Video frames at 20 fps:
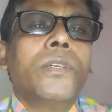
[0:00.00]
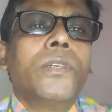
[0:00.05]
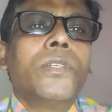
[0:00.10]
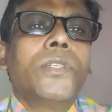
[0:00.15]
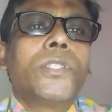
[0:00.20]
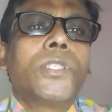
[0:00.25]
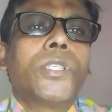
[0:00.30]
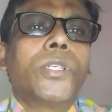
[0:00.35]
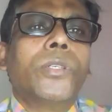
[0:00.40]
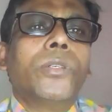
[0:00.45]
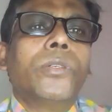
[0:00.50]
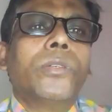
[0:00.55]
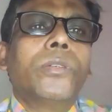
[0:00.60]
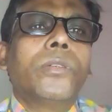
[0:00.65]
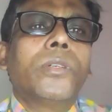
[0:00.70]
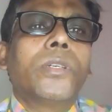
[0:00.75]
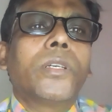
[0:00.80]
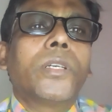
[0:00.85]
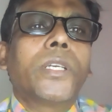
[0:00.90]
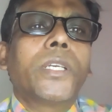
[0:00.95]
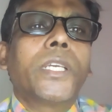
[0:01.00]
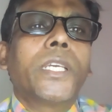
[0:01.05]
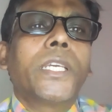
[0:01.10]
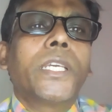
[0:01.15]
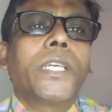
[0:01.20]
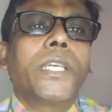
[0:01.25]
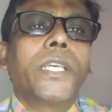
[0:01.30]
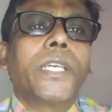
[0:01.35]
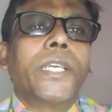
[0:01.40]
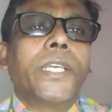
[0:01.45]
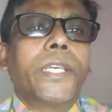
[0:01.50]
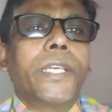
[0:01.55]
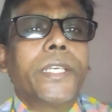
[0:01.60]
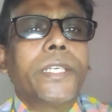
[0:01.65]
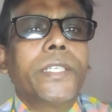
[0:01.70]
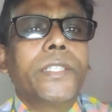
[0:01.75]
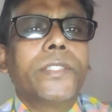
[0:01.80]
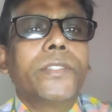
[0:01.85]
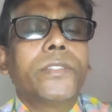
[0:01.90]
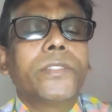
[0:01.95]
So
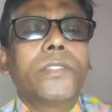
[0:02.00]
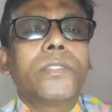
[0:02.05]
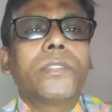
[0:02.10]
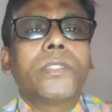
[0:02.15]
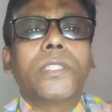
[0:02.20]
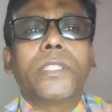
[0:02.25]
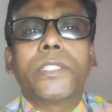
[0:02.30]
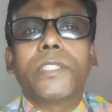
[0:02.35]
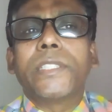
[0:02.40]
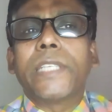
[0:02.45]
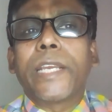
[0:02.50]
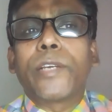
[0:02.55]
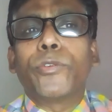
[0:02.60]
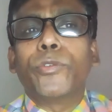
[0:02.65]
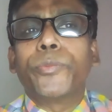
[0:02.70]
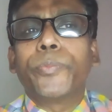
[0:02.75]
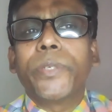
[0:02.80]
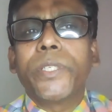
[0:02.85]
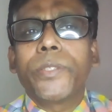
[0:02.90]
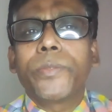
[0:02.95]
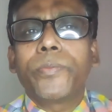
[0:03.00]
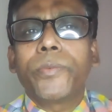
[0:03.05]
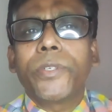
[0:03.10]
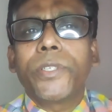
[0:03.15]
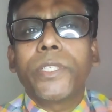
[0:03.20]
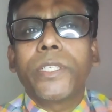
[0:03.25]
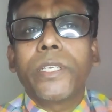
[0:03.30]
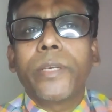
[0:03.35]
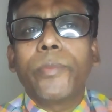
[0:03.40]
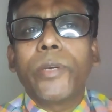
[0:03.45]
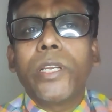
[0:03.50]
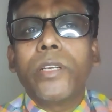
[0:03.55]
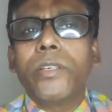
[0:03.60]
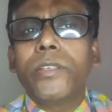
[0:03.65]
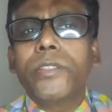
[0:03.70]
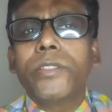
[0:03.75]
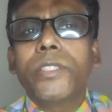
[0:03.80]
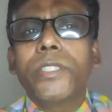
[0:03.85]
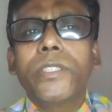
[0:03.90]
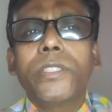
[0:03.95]
AA, that is acute phase protein
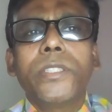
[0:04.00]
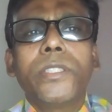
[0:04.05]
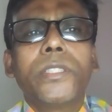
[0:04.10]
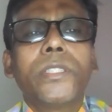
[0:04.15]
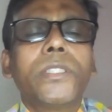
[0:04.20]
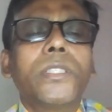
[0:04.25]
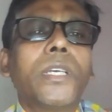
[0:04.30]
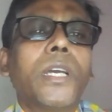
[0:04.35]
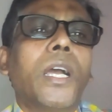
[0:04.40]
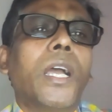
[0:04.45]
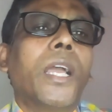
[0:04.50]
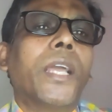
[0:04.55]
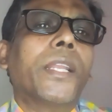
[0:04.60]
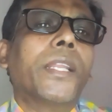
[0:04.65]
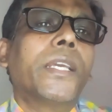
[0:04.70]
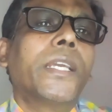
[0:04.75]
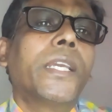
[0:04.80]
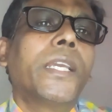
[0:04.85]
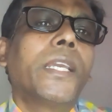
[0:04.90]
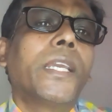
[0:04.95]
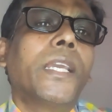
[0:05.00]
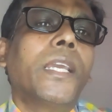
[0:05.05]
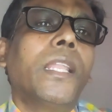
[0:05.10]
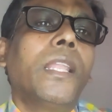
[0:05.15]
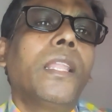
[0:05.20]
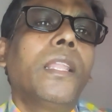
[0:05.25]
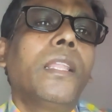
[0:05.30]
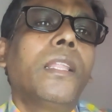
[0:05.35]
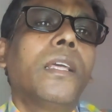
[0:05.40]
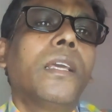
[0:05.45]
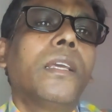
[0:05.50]
amyloidosis, and AL,